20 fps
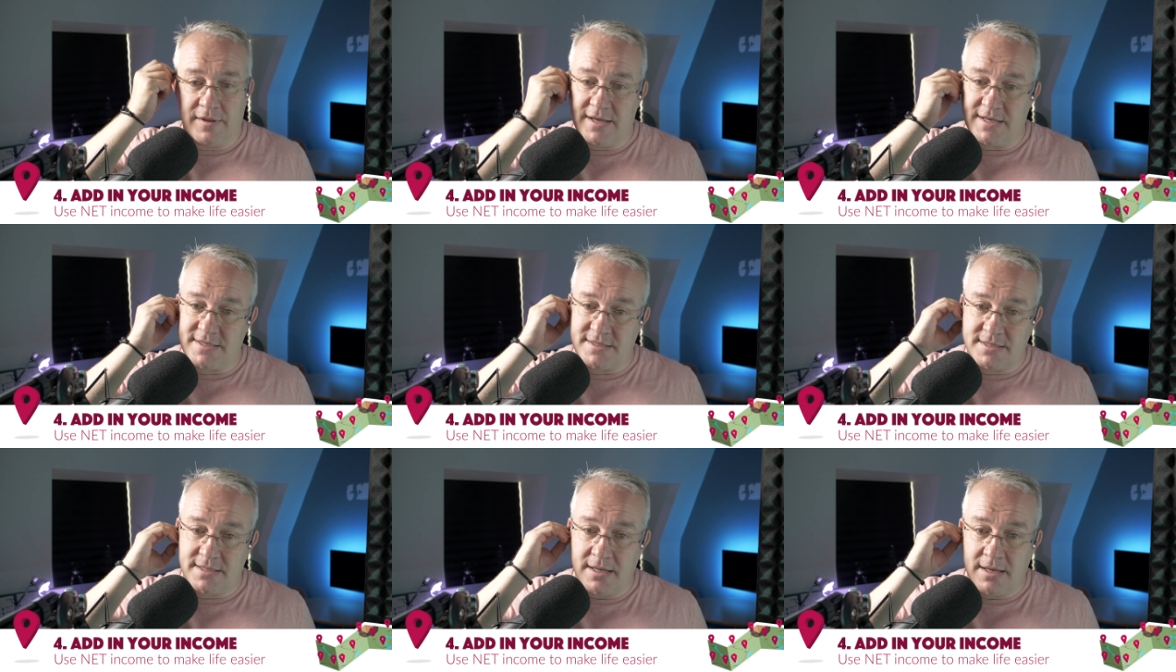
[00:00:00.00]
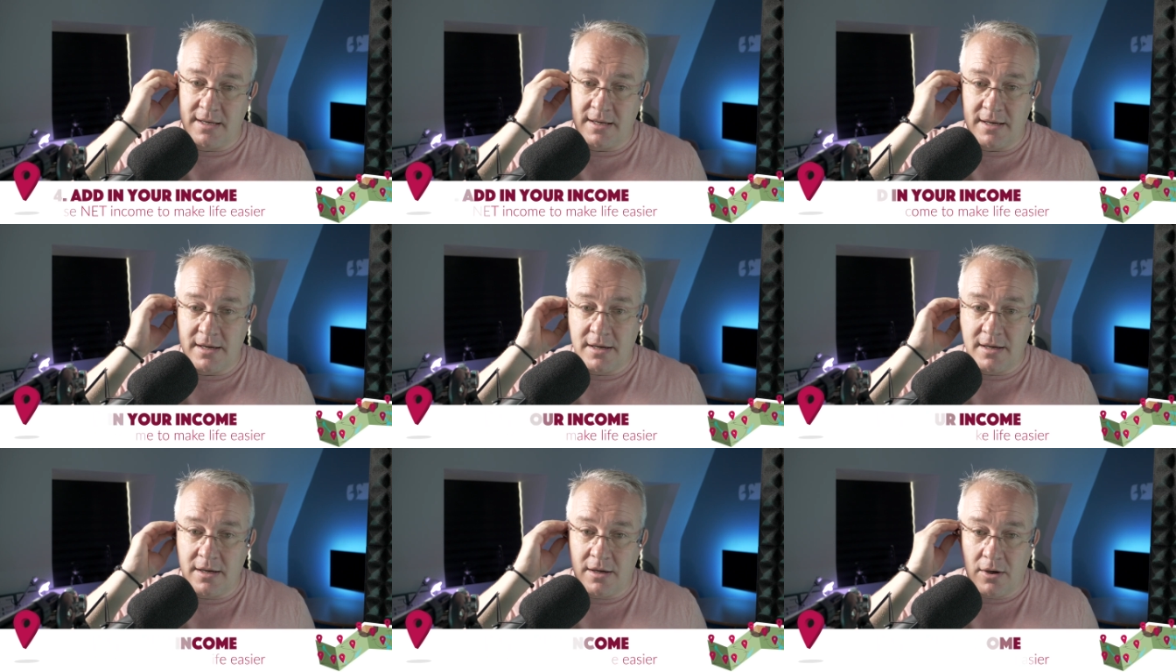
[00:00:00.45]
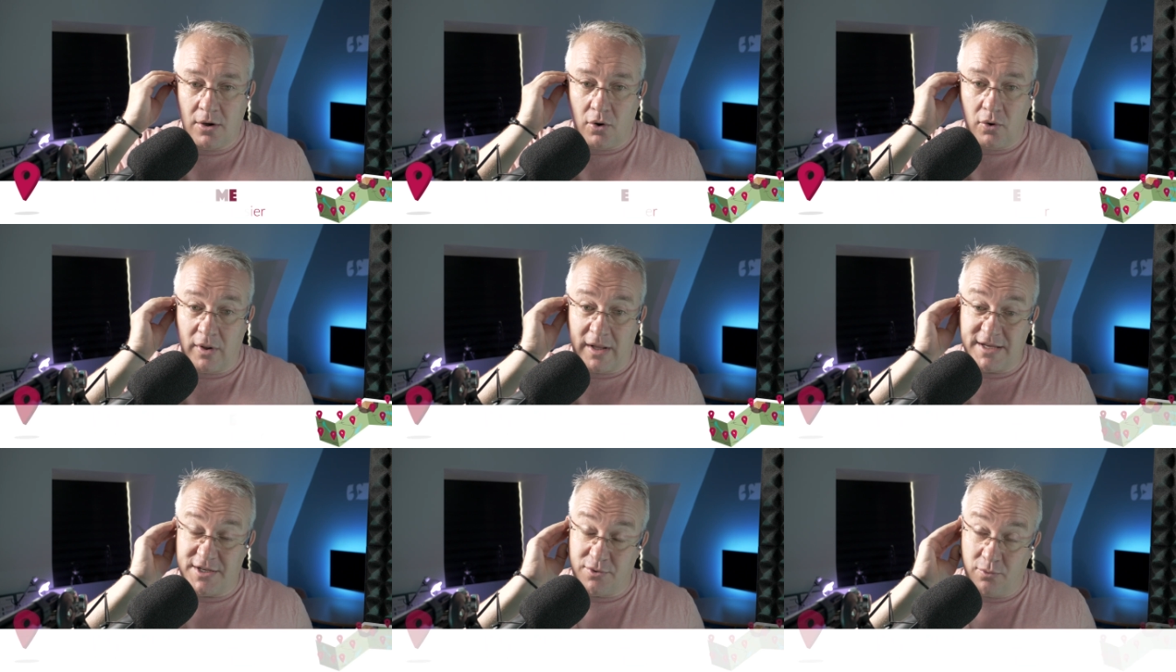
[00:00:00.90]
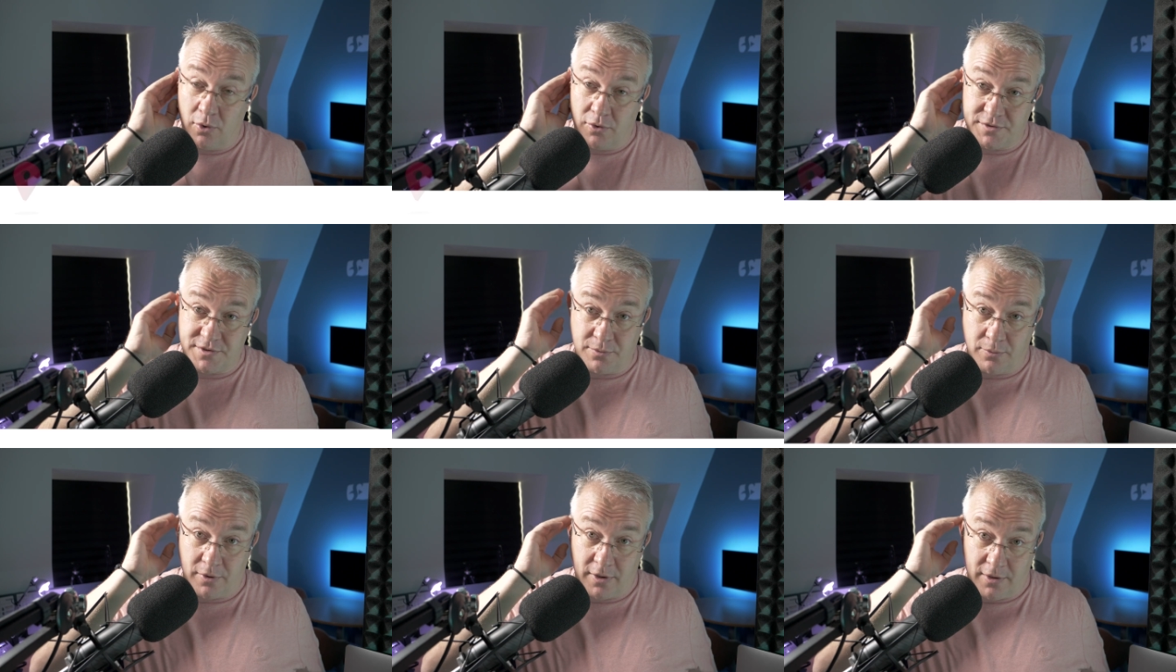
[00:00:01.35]
for this, unless you
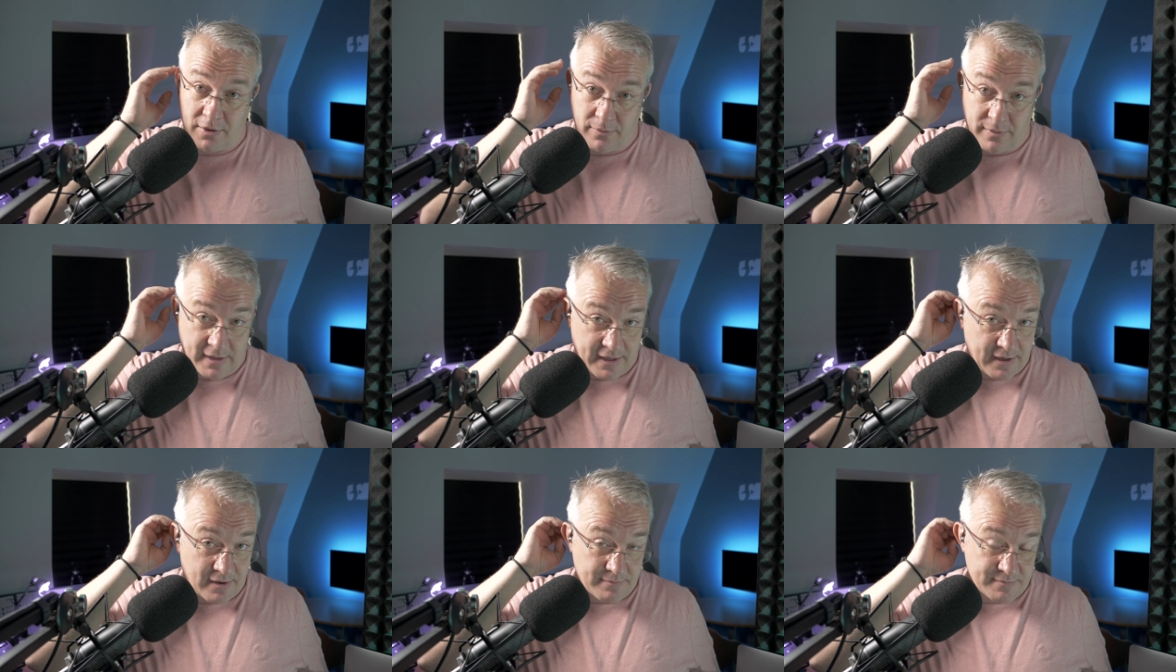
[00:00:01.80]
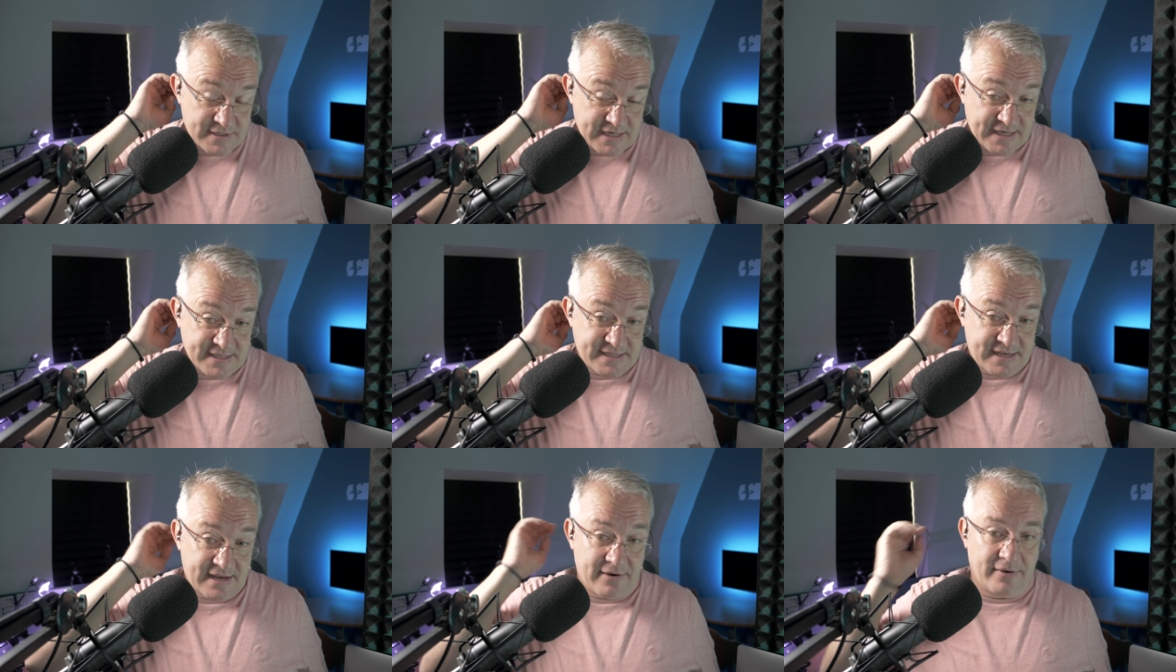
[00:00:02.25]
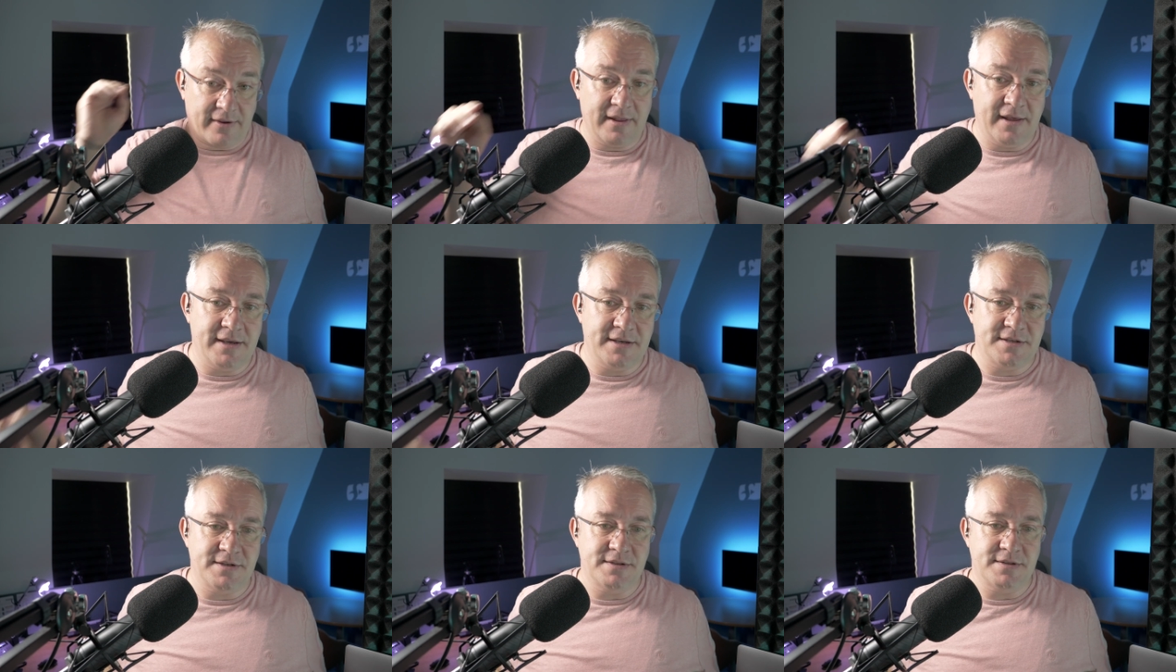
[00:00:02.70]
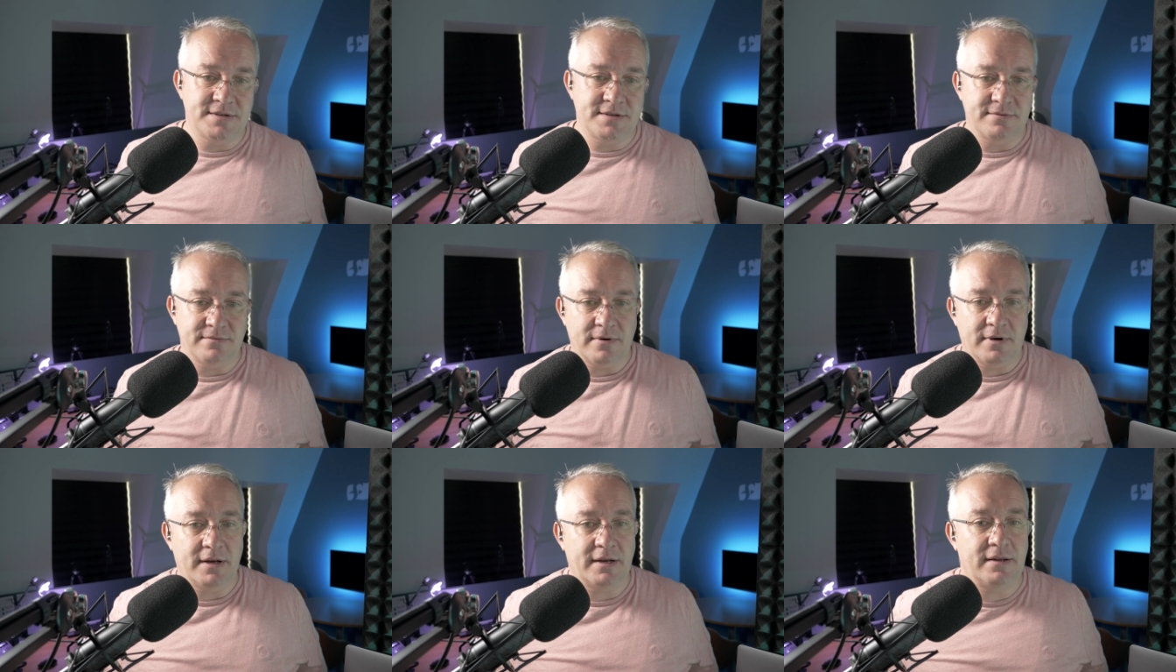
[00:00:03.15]
also want to do the income tax
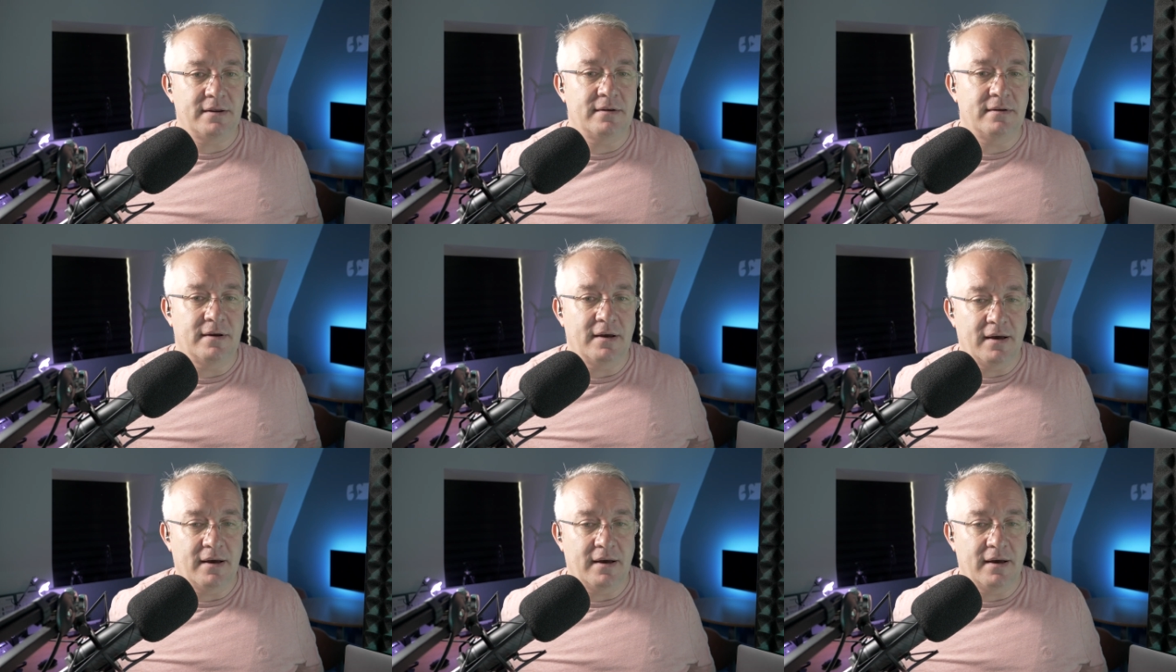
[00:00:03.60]
calculations, right?